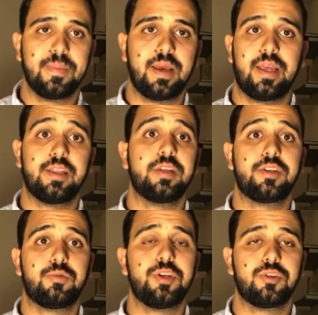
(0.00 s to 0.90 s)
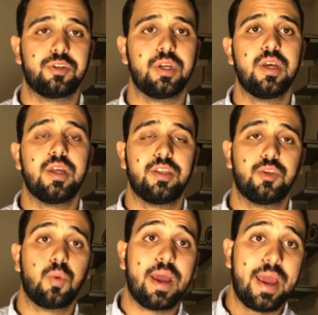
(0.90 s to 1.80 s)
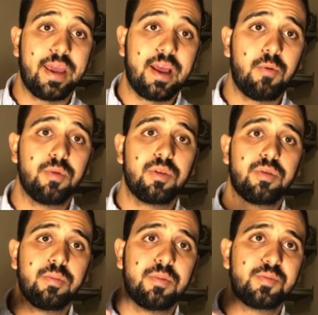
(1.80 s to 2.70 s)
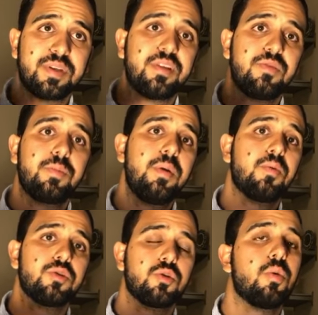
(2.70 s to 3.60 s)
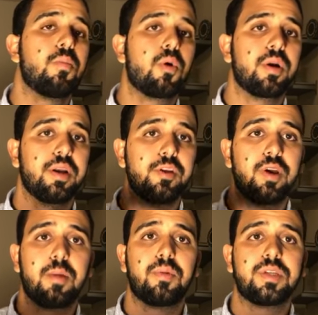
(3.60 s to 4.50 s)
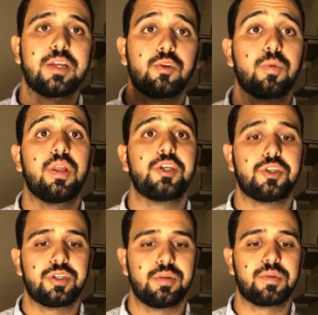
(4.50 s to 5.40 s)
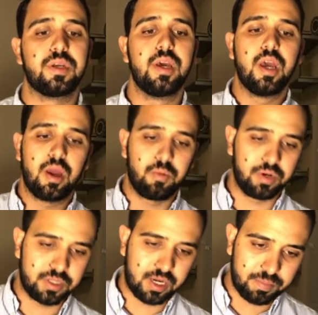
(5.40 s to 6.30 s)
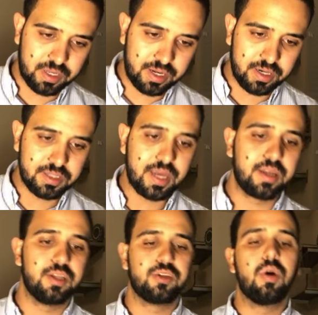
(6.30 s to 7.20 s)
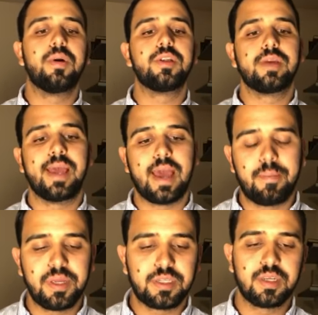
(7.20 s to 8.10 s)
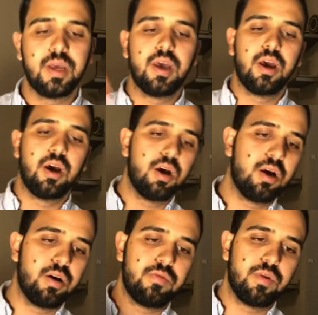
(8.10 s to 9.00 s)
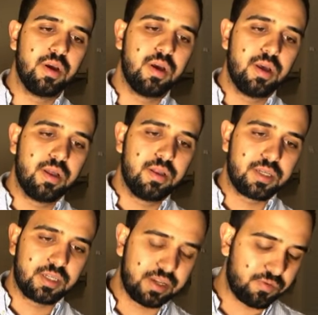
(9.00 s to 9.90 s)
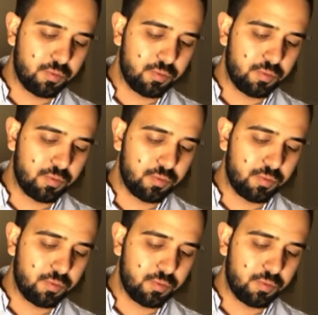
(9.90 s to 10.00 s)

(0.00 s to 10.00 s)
Again, this is research. This is why hanging out with specific people is so important. You got to protect your relationships. And we're going to talk about that in a second. Let's go into habits of successful